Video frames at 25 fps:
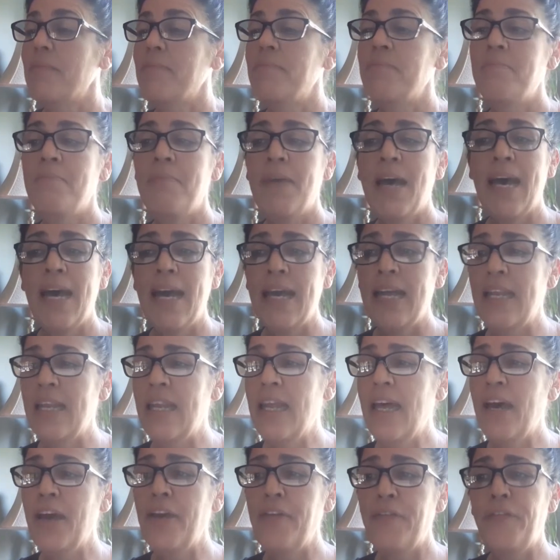My
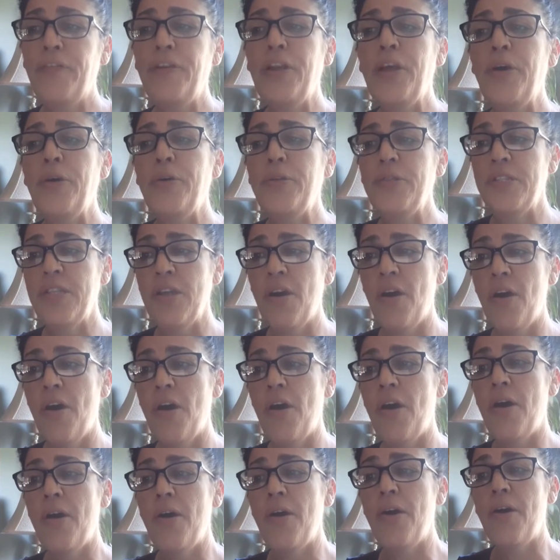life flows
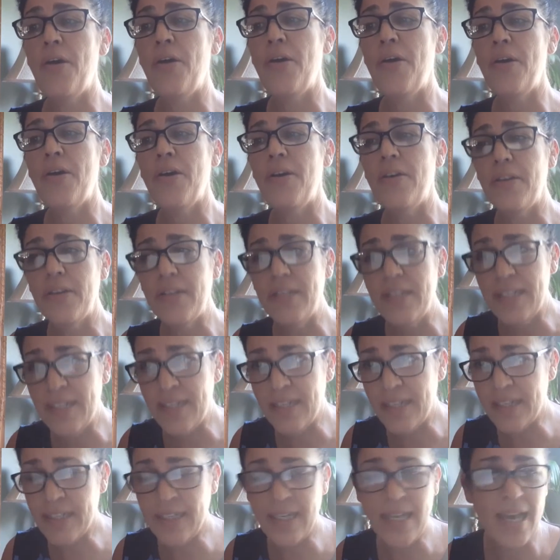on
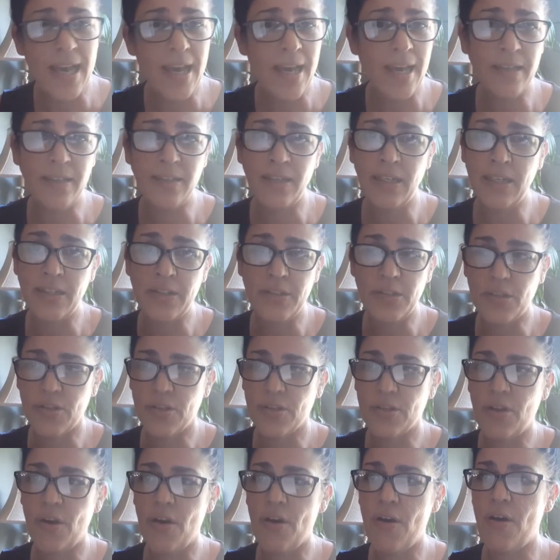in endless
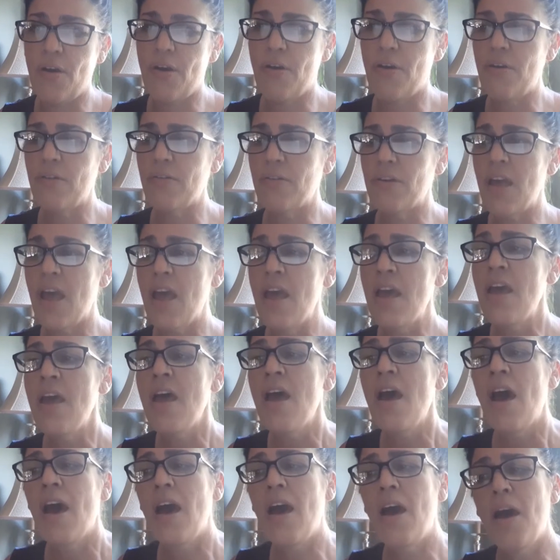song,
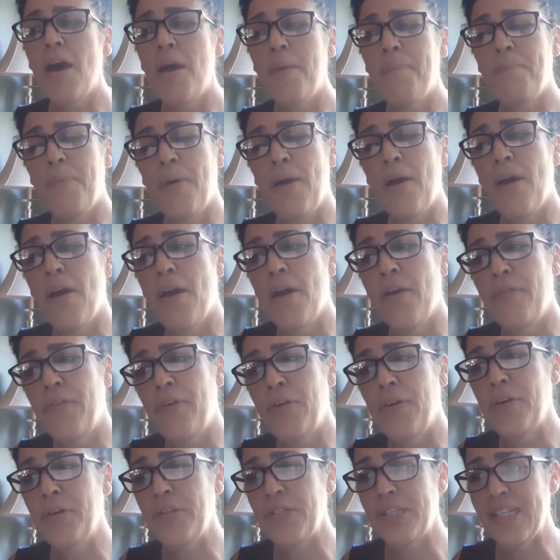above
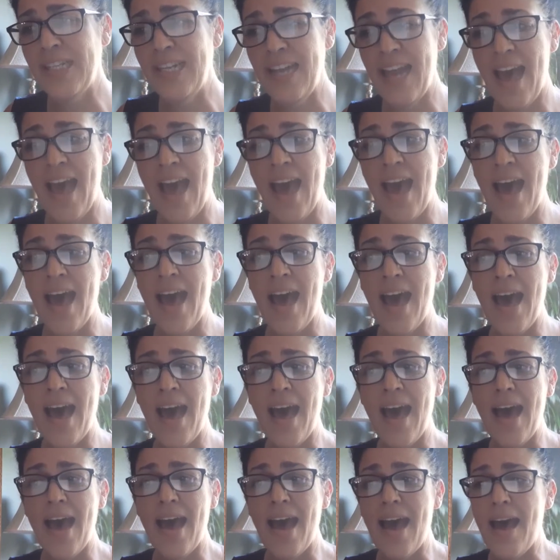earth's
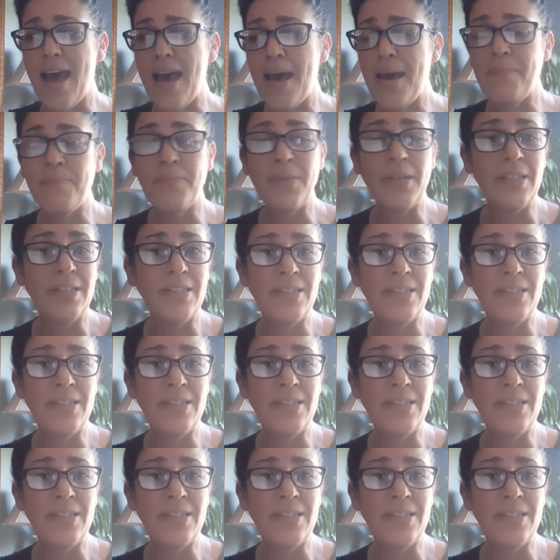lamentation.